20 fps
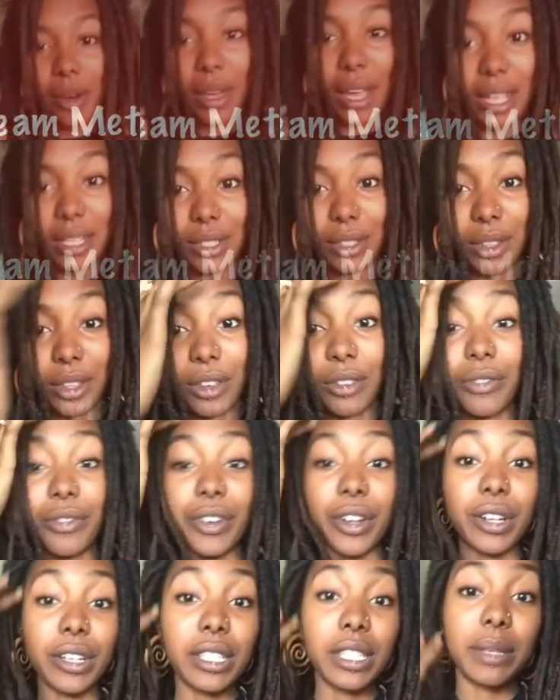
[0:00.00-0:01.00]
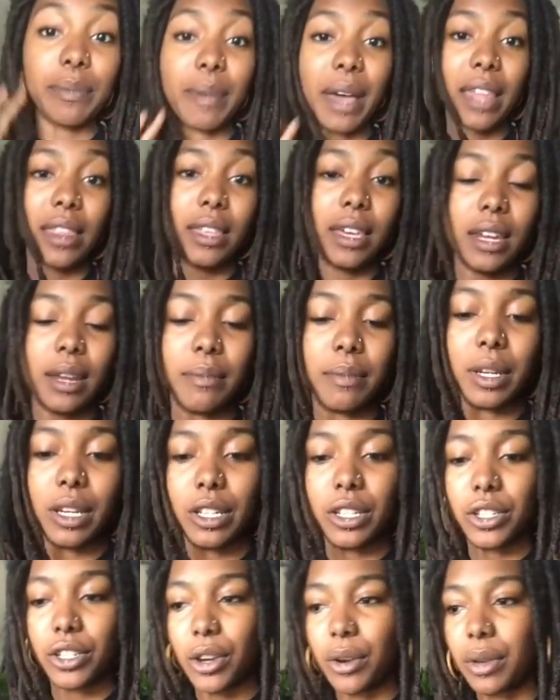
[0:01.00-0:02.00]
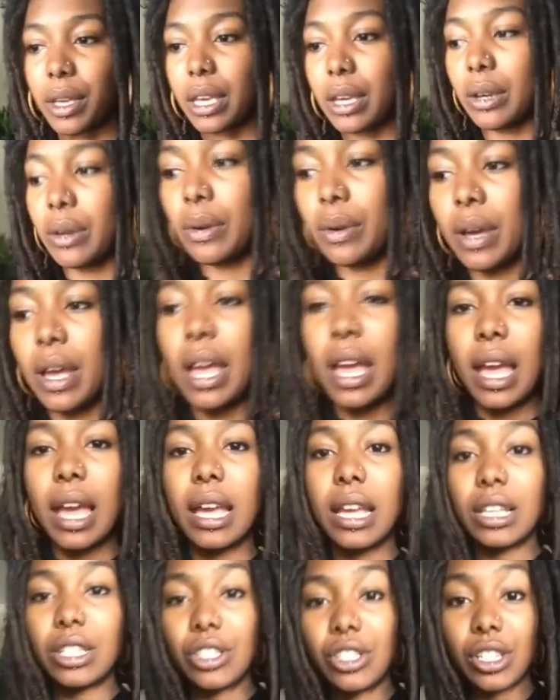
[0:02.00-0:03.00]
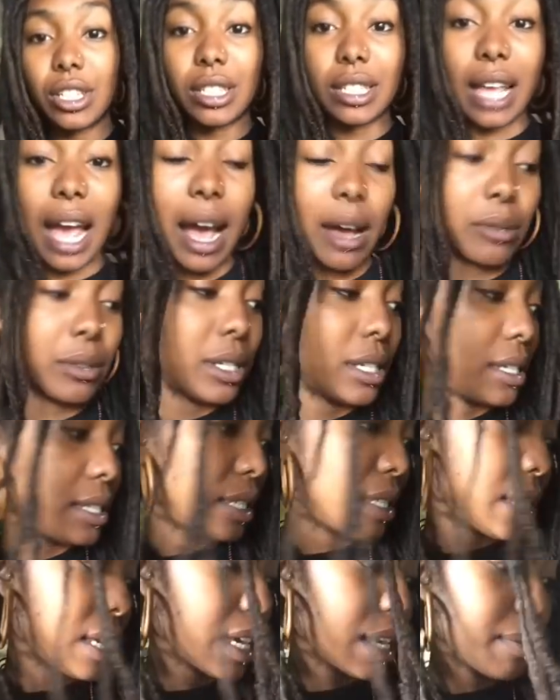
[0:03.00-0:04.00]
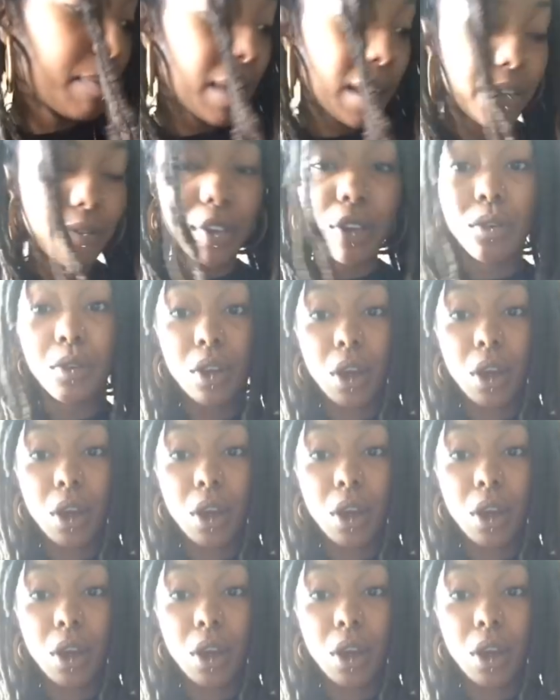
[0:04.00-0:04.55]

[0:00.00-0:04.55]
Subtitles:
Okay, so the first method I'm going to show you is just how to steam if you